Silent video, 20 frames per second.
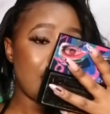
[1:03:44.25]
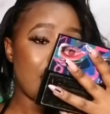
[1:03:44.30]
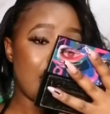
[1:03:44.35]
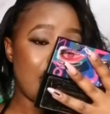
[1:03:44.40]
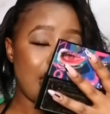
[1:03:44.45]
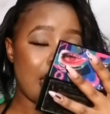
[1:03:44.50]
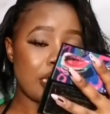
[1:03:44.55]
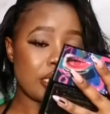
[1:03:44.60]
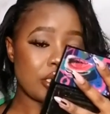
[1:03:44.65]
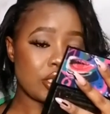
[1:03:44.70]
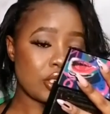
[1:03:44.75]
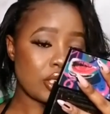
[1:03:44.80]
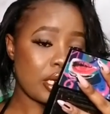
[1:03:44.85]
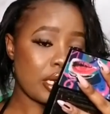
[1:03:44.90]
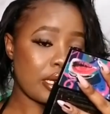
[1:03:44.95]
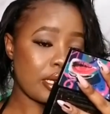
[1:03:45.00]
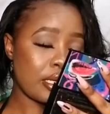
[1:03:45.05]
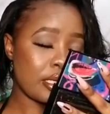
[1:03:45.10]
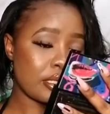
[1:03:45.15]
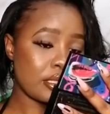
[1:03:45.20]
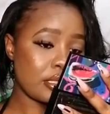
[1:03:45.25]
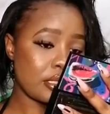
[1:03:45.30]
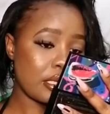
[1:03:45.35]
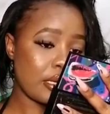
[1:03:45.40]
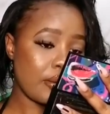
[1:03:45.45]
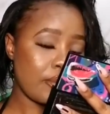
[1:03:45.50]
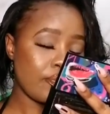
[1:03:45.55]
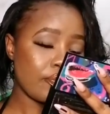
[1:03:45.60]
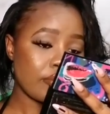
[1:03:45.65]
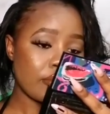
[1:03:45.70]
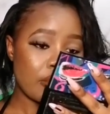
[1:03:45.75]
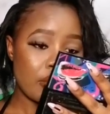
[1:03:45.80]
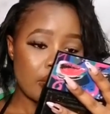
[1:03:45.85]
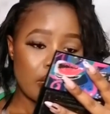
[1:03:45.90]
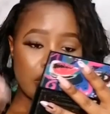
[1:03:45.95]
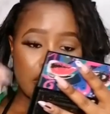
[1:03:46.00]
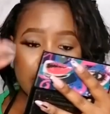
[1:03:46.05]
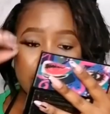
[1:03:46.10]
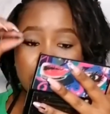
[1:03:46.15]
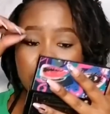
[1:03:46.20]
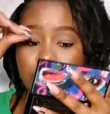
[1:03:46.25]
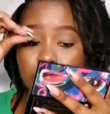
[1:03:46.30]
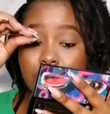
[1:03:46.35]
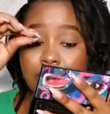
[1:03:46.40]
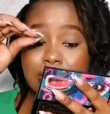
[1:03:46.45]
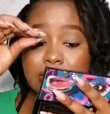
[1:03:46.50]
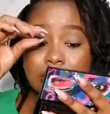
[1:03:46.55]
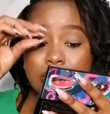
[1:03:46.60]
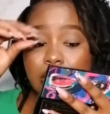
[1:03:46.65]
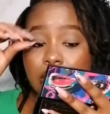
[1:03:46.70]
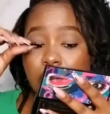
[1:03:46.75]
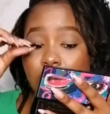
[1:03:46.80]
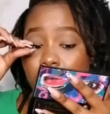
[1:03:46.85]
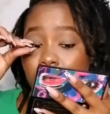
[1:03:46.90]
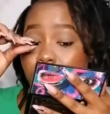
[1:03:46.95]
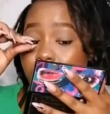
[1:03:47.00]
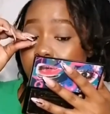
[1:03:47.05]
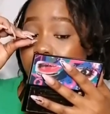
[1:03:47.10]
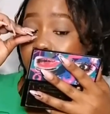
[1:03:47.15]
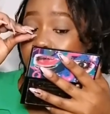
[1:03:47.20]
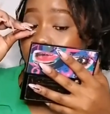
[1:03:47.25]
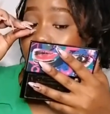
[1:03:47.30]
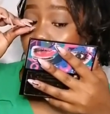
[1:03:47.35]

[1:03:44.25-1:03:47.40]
lashes. And then once the glue is